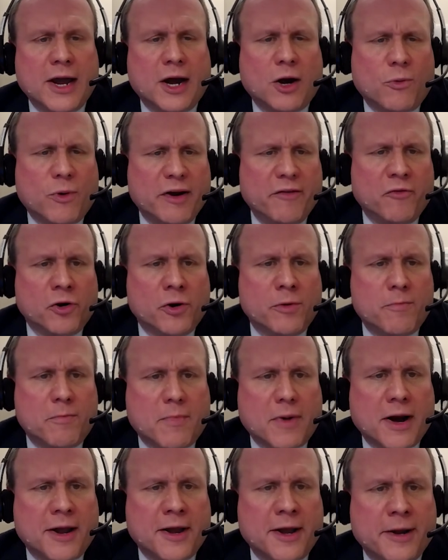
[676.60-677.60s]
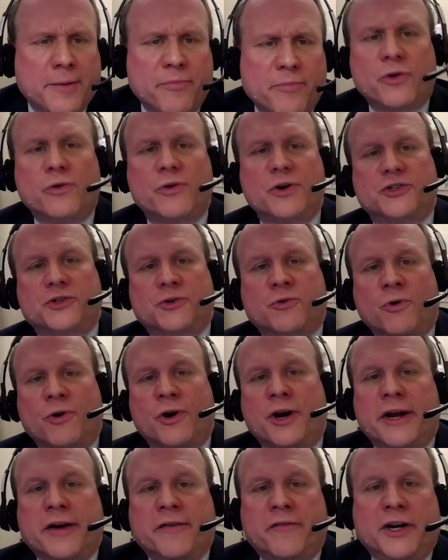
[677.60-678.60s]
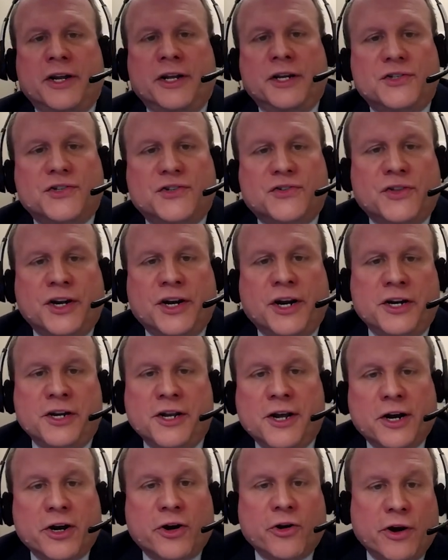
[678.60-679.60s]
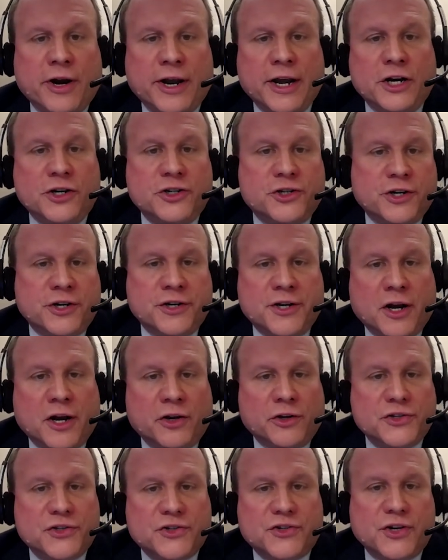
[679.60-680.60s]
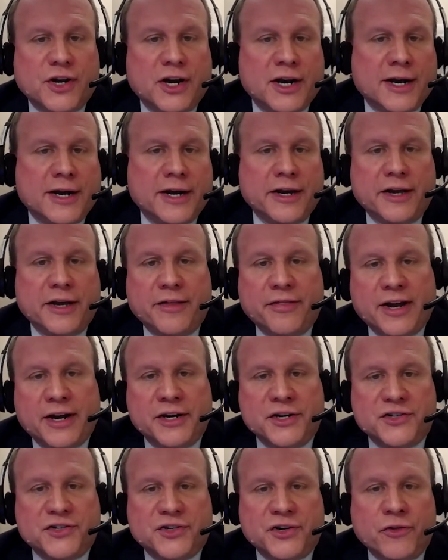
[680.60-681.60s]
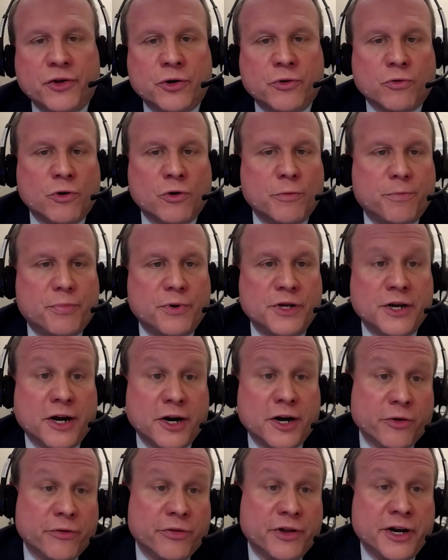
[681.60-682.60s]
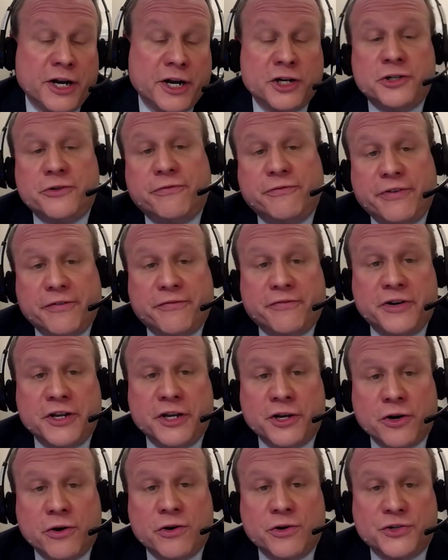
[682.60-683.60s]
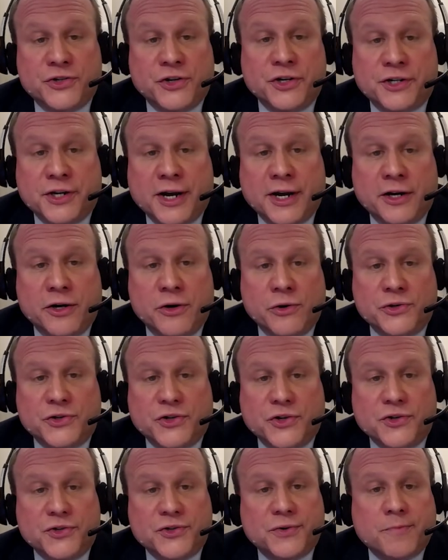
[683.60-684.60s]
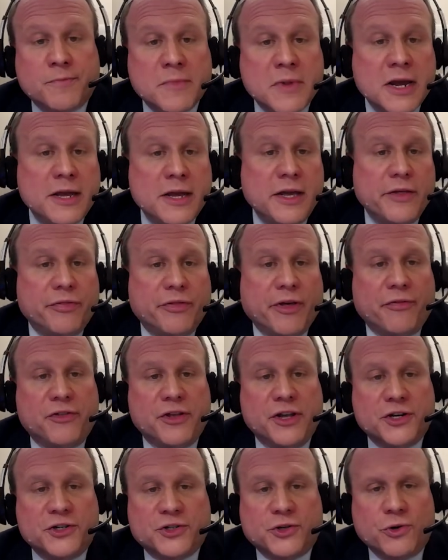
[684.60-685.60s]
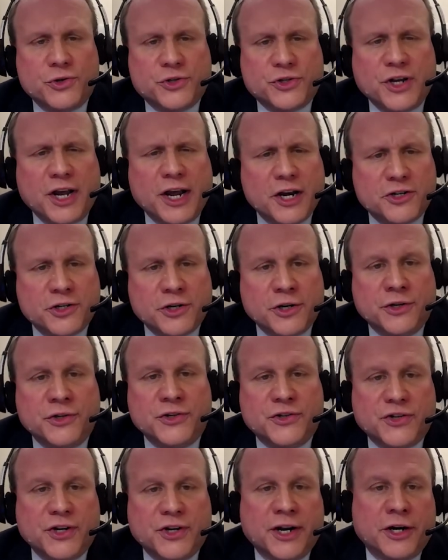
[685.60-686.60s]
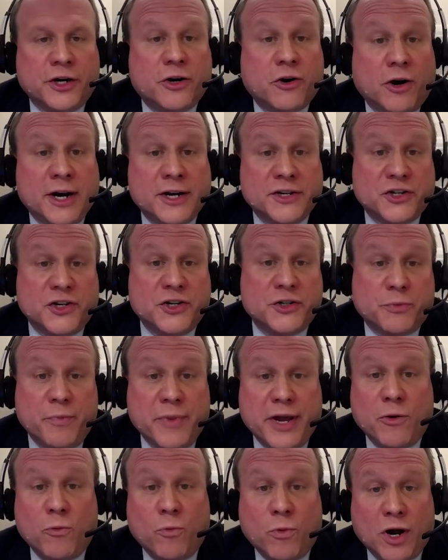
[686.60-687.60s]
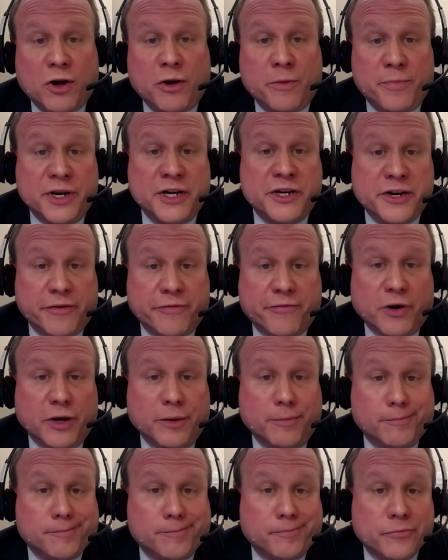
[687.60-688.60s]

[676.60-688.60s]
However, there is growing evidence that in younger aged adults, that is in the group younger than age 50 years at diagnosis, that the associations and causes may well be different.